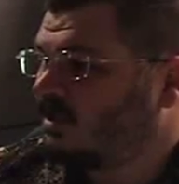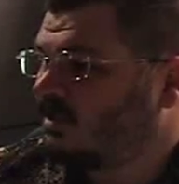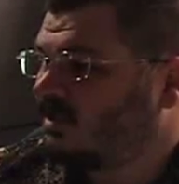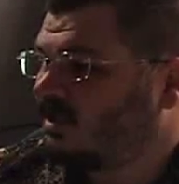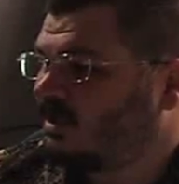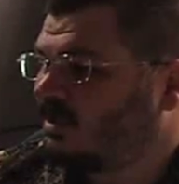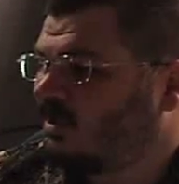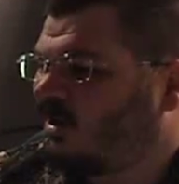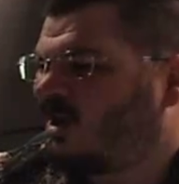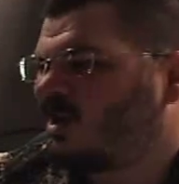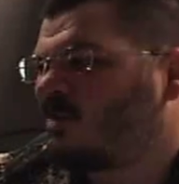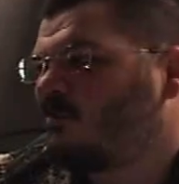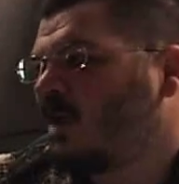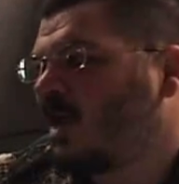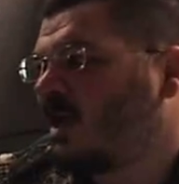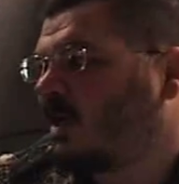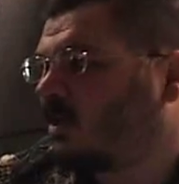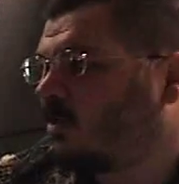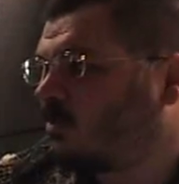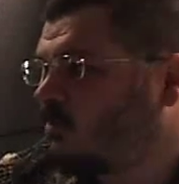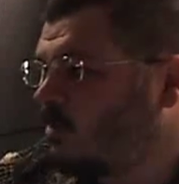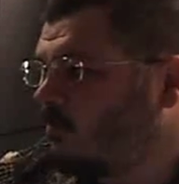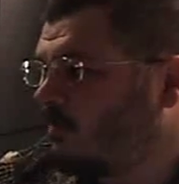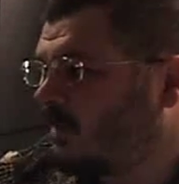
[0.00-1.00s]
the
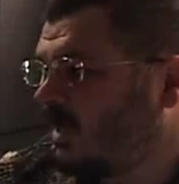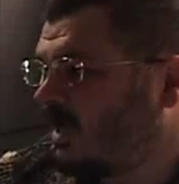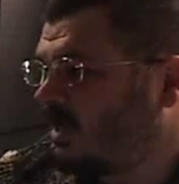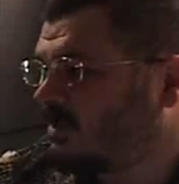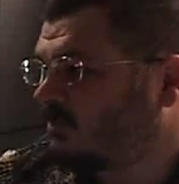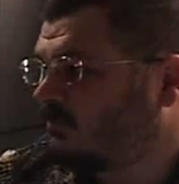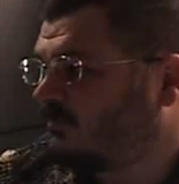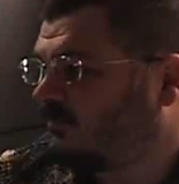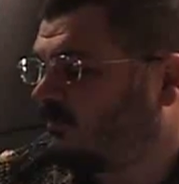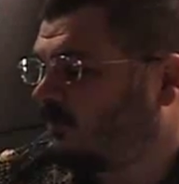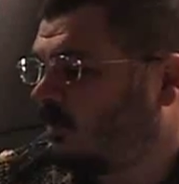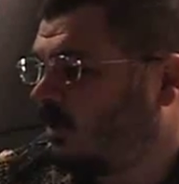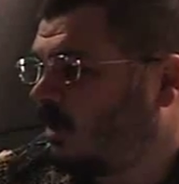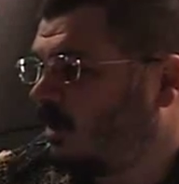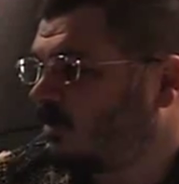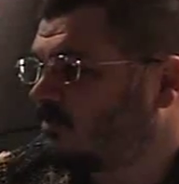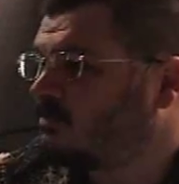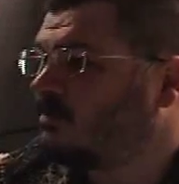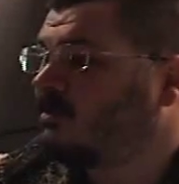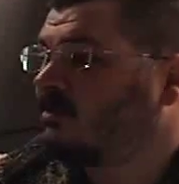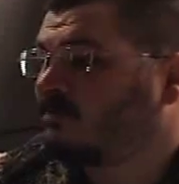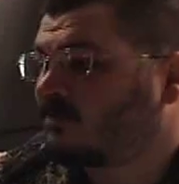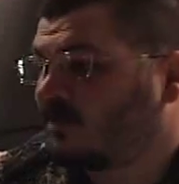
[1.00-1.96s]
automatic equipment has some flaws.